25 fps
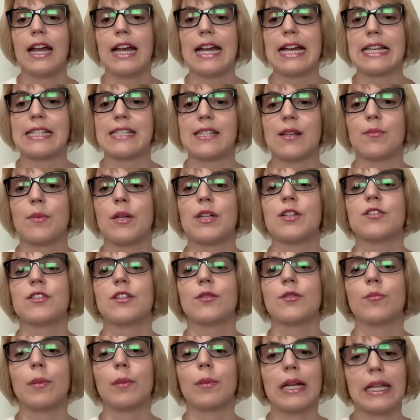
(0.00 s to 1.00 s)
As I
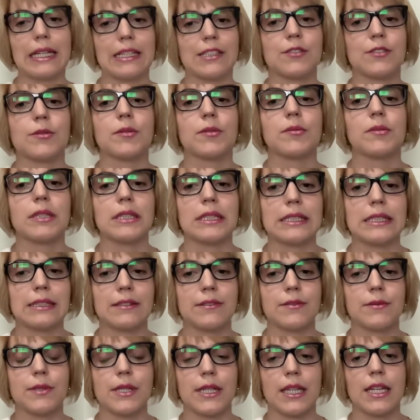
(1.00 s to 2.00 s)
mentioned, bilateral
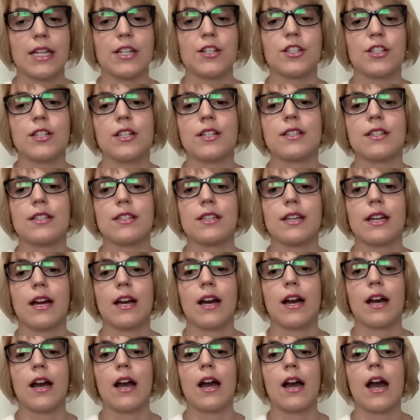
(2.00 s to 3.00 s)
relations
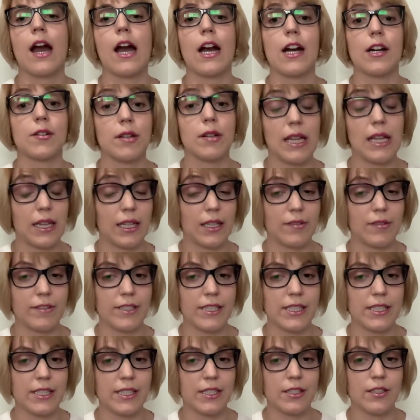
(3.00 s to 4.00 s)
are
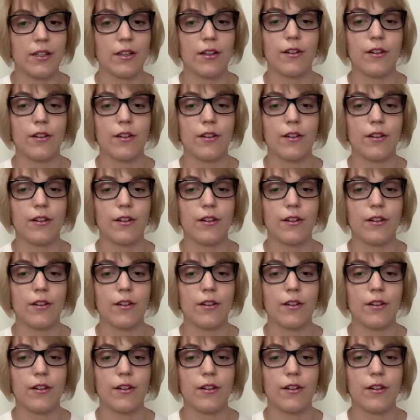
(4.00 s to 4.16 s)
relevant